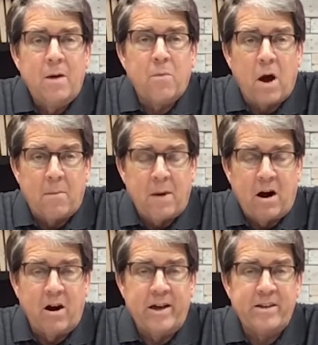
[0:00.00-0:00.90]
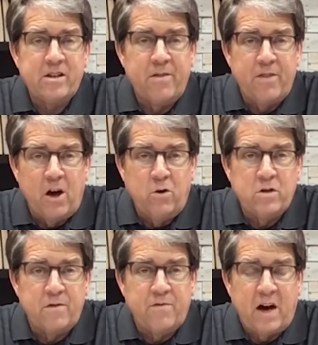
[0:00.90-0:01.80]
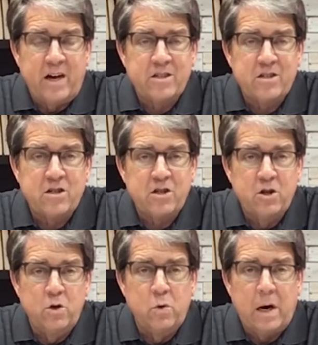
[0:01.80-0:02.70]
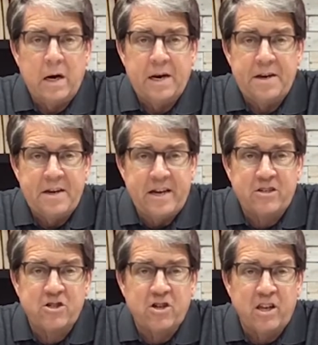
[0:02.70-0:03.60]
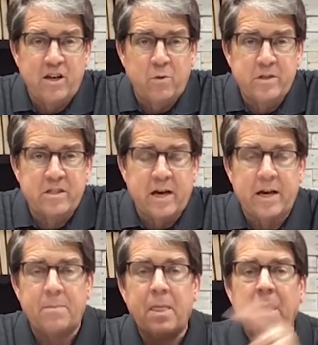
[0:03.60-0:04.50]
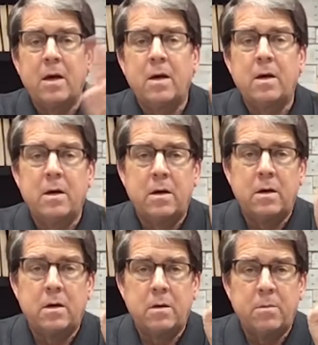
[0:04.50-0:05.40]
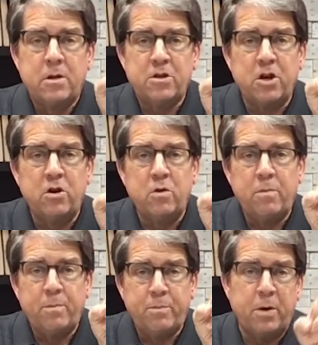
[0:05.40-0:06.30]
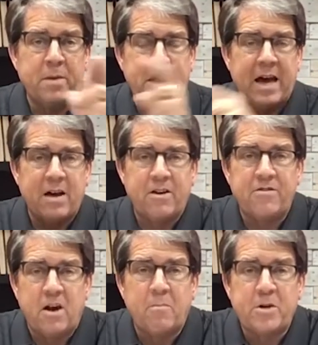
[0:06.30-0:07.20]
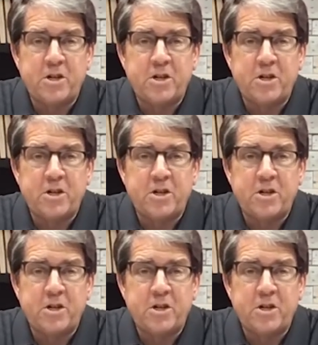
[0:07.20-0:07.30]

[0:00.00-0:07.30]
primarily to those of us who initially would say, two, put me down as number